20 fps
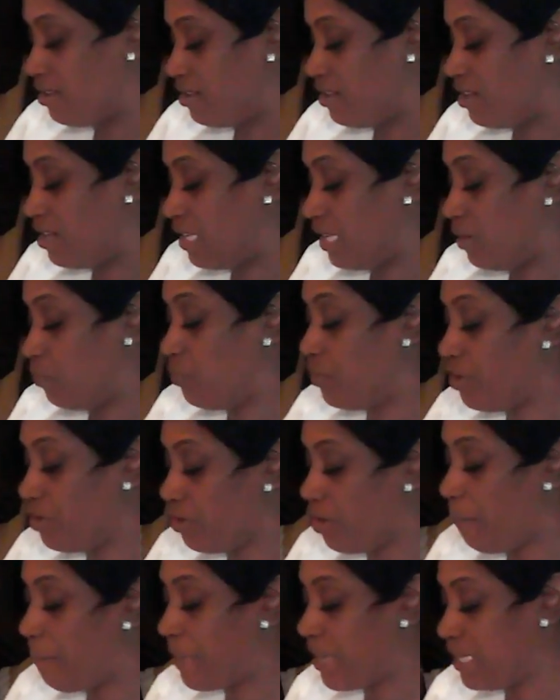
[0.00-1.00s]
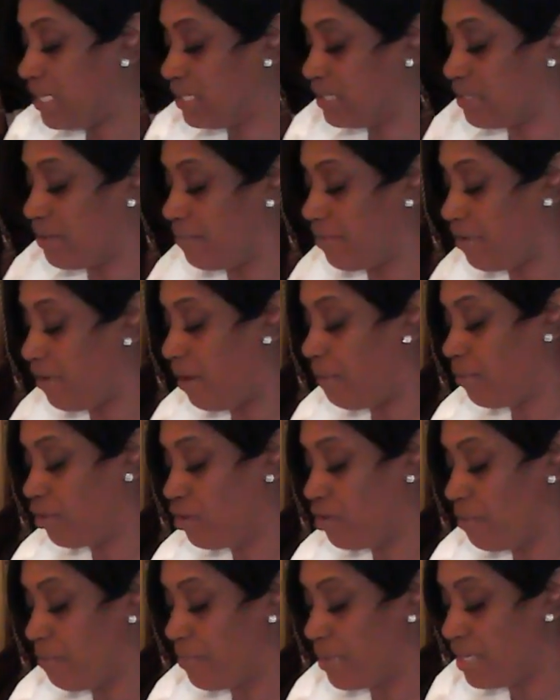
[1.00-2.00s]
And then we're going to baste them. I'm
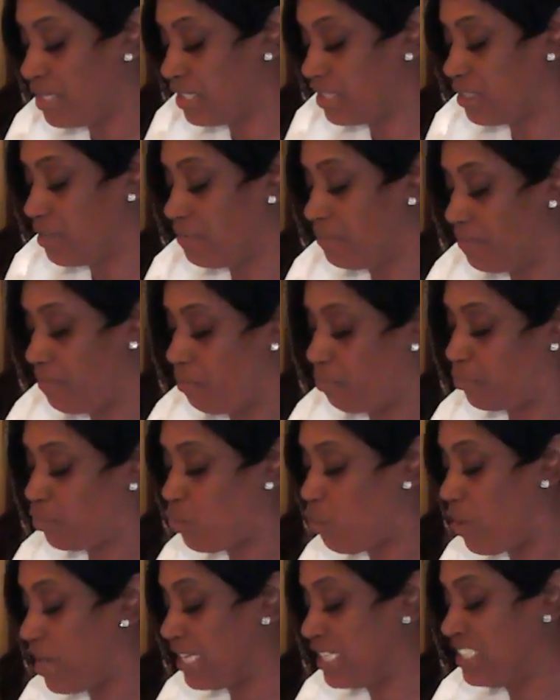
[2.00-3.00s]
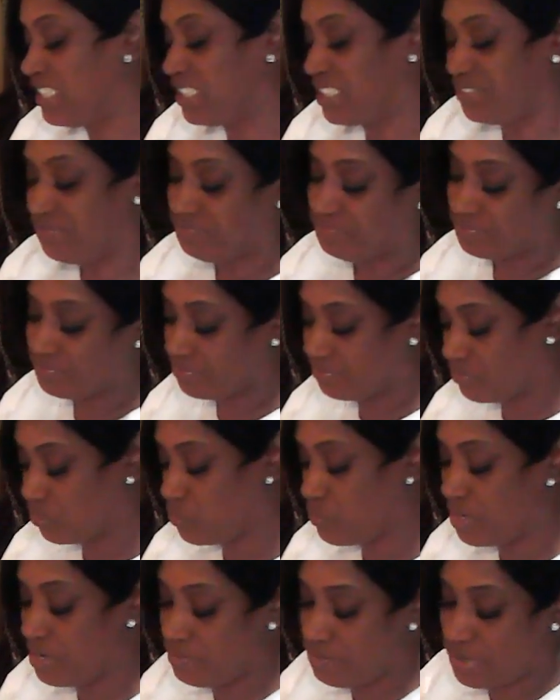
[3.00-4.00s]
going to baste them twice,
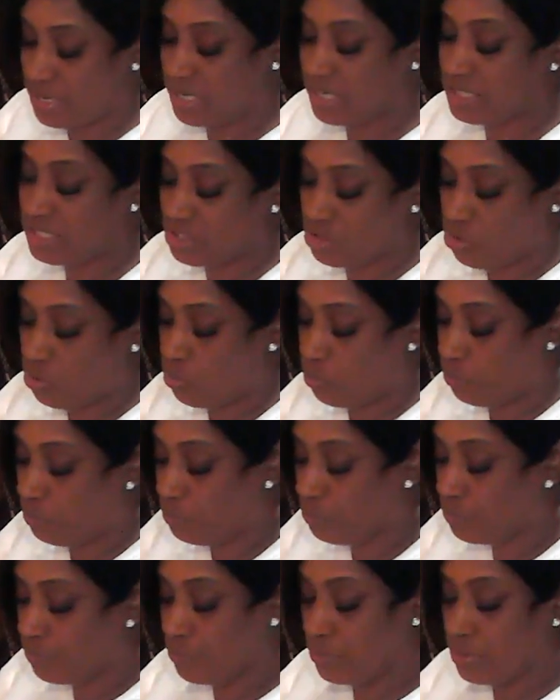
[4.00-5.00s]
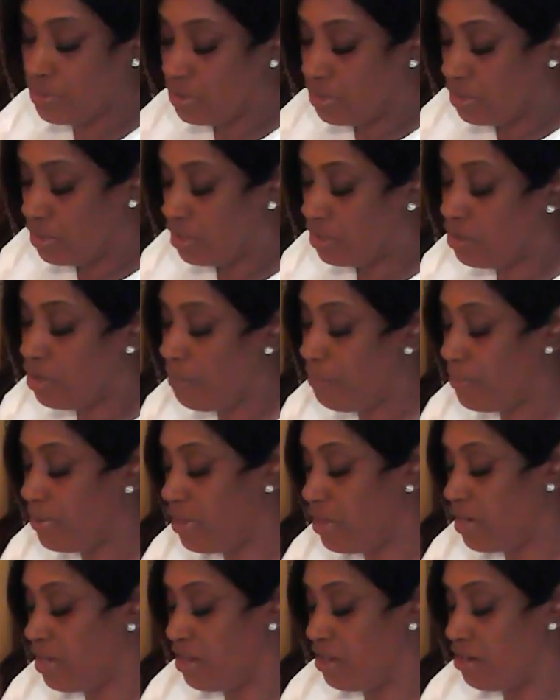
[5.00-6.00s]
20 minutes. So we're going to be
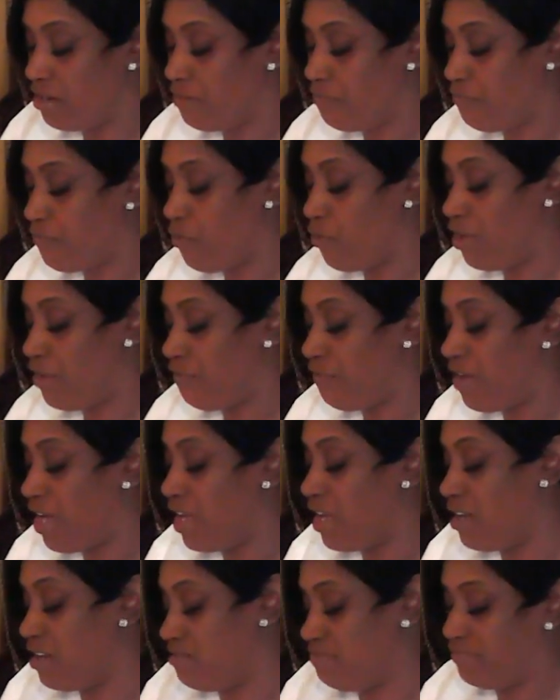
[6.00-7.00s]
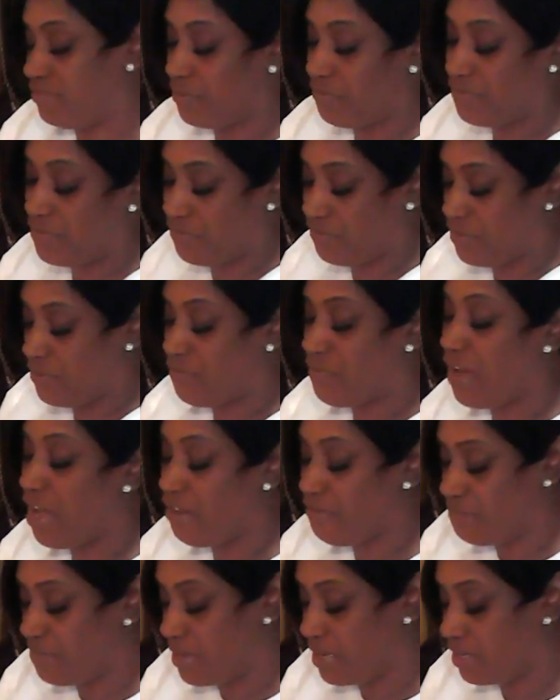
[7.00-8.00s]
in there 45 to
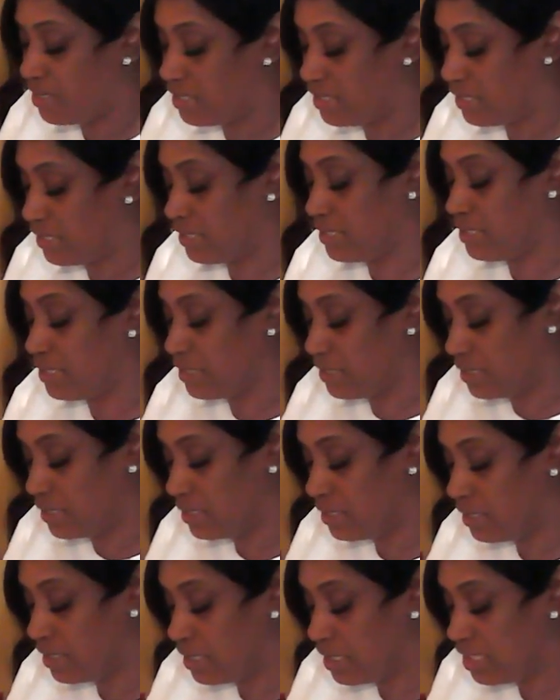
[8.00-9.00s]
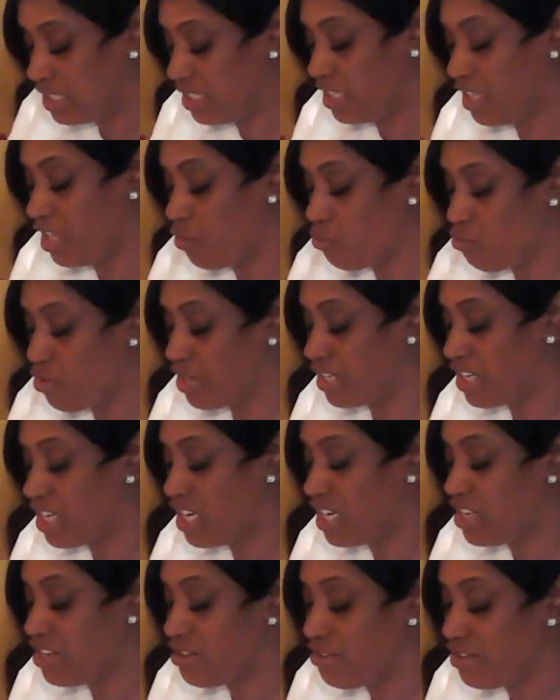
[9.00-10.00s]
55 minutes. So they run
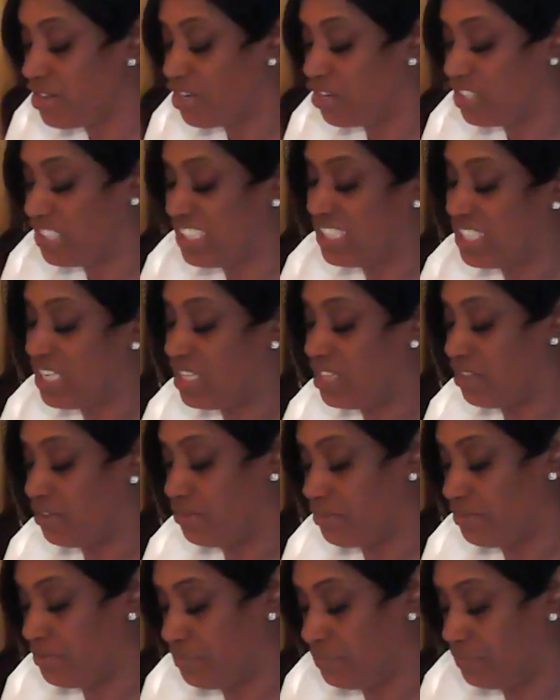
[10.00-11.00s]
clear and are tender.